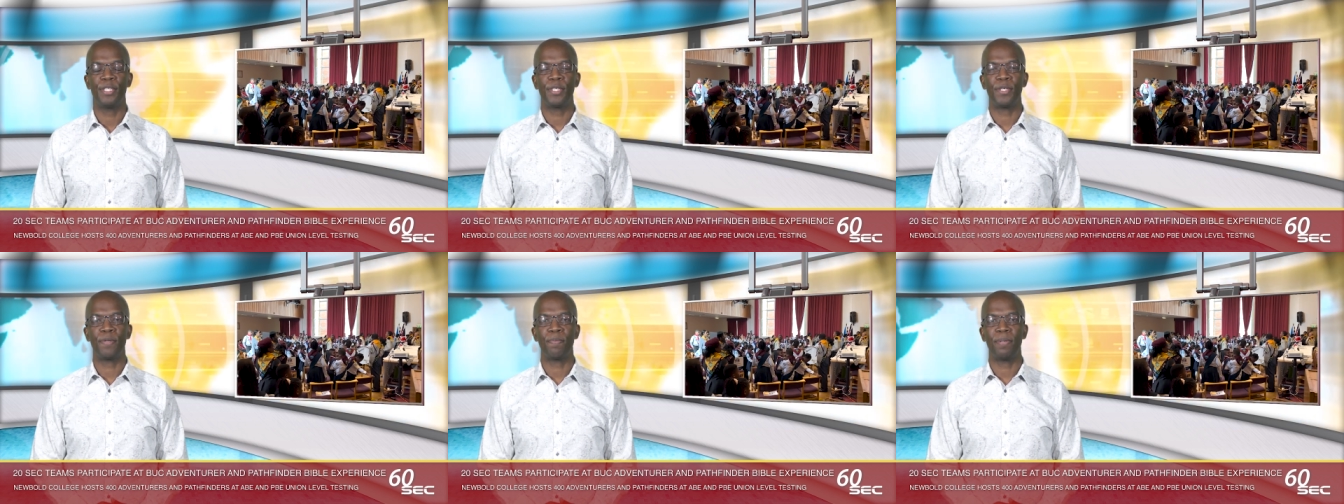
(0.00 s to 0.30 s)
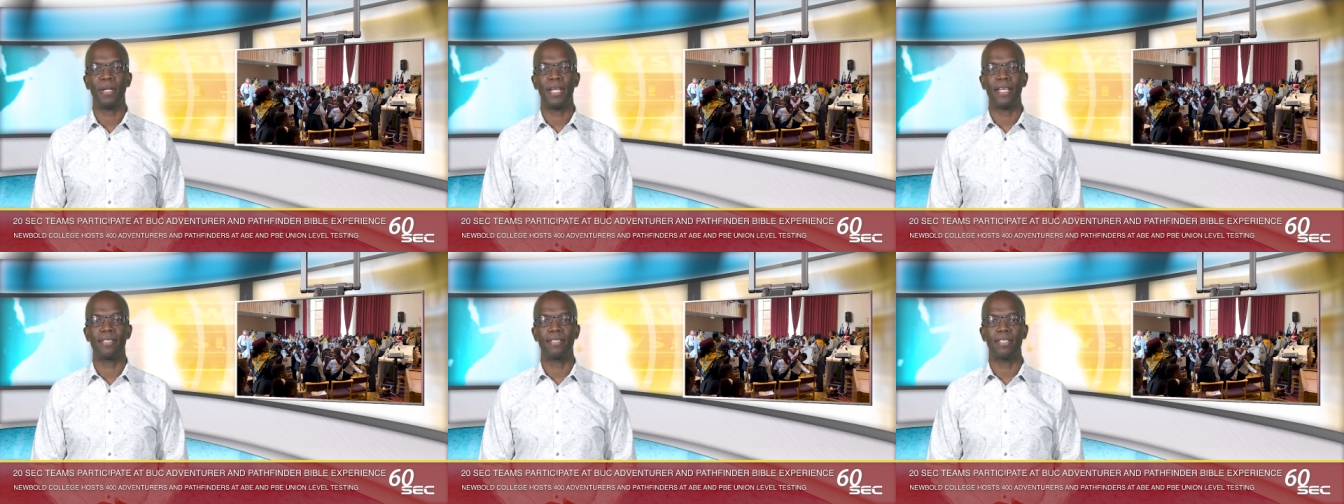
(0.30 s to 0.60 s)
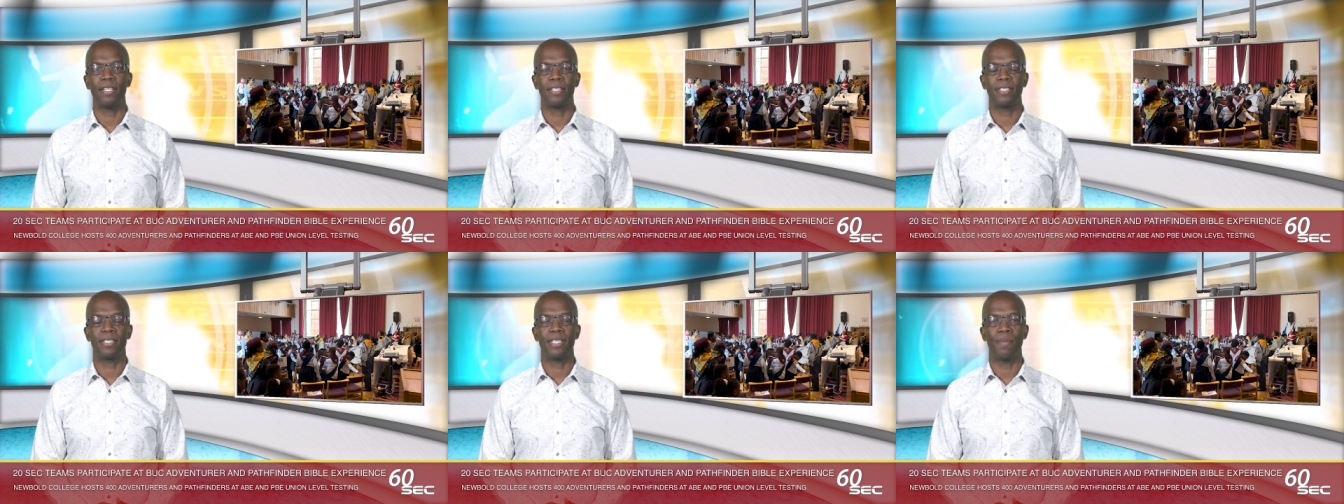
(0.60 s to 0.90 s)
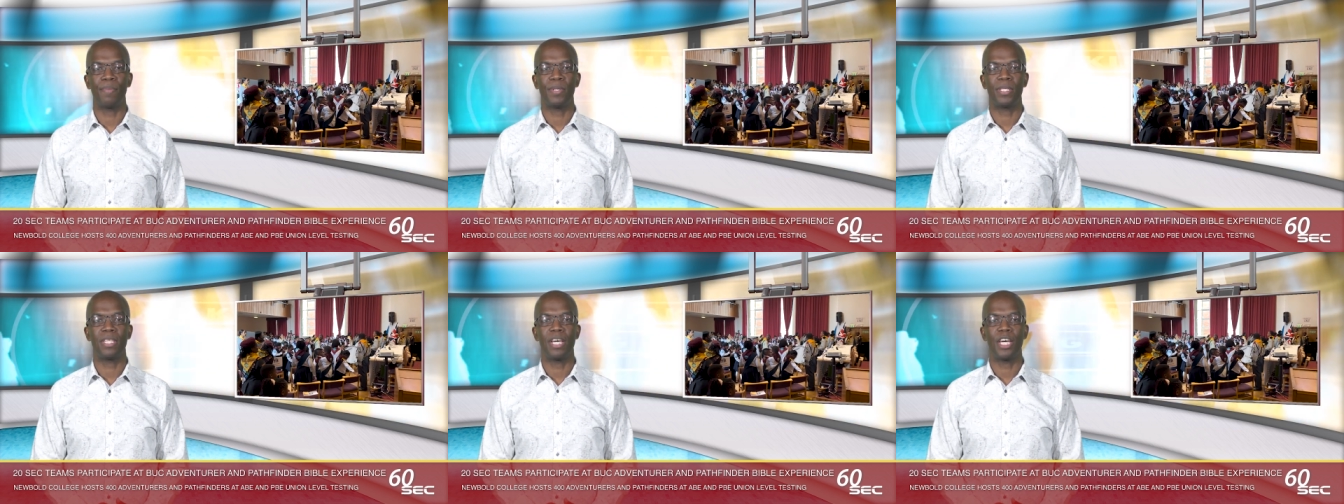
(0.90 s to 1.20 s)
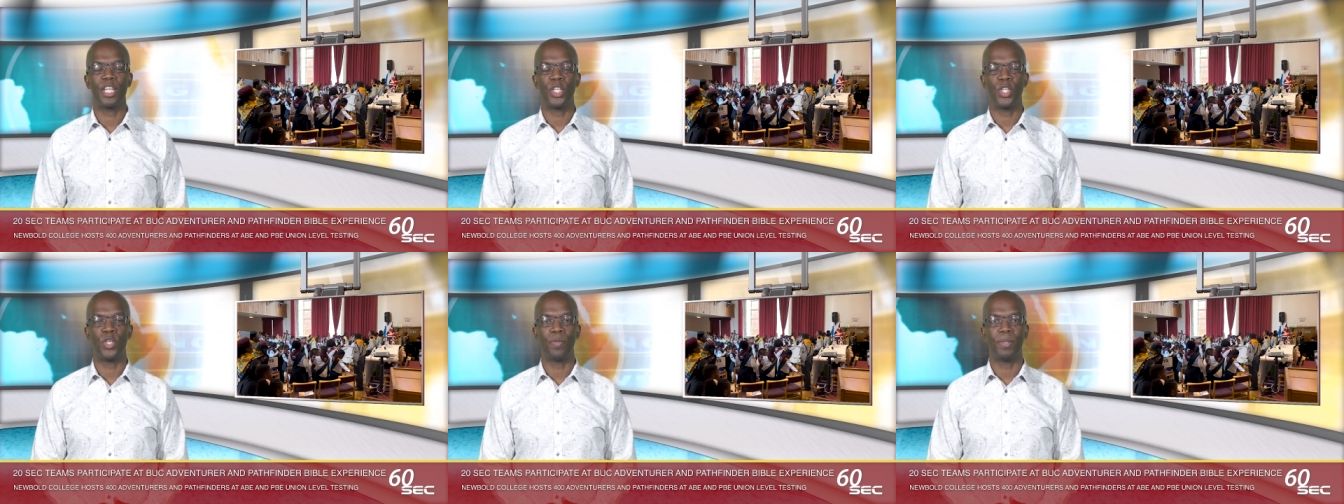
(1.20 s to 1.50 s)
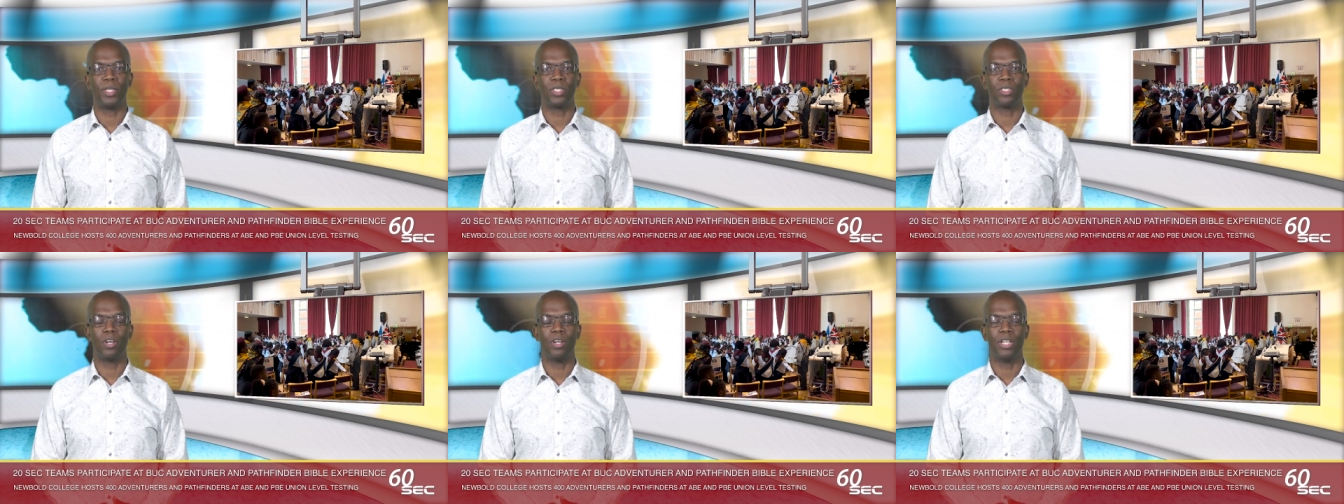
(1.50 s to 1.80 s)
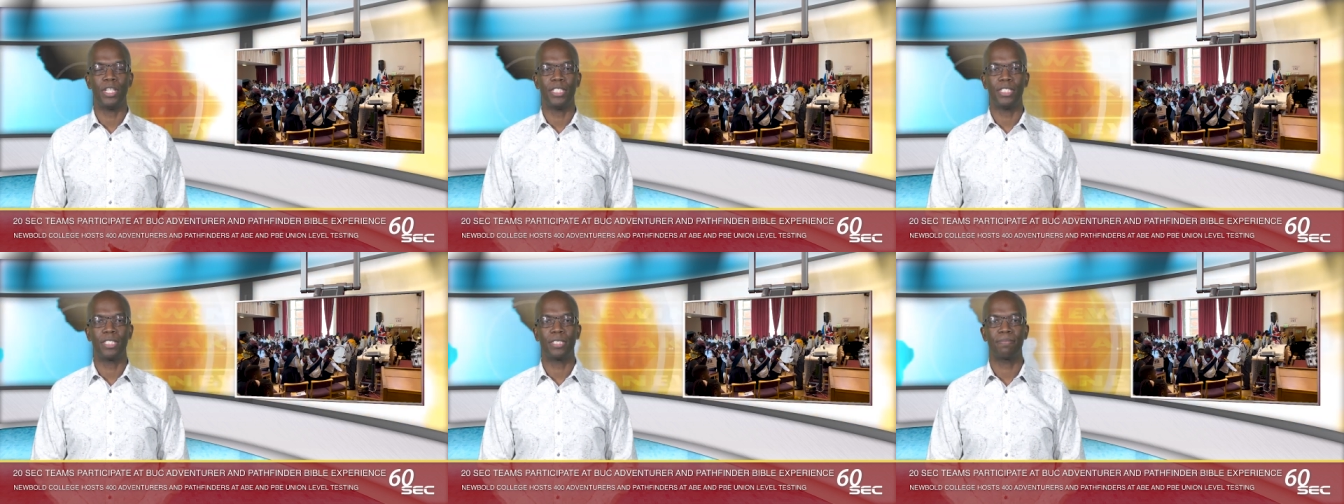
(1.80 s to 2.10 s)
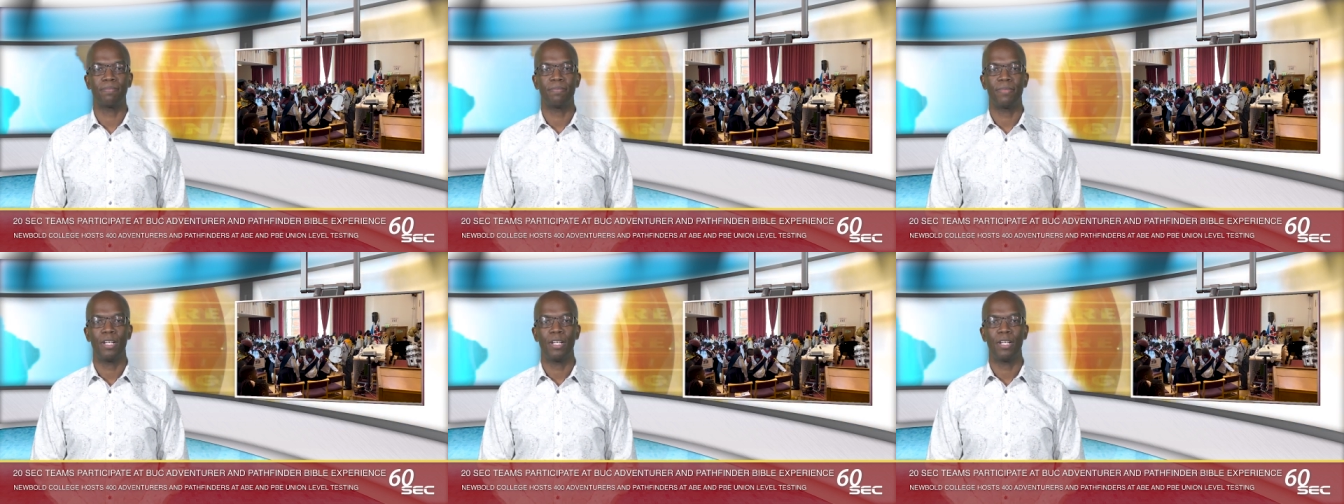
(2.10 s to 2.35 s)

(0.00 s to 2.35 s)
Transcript: took place last Sabbath at Newbold College.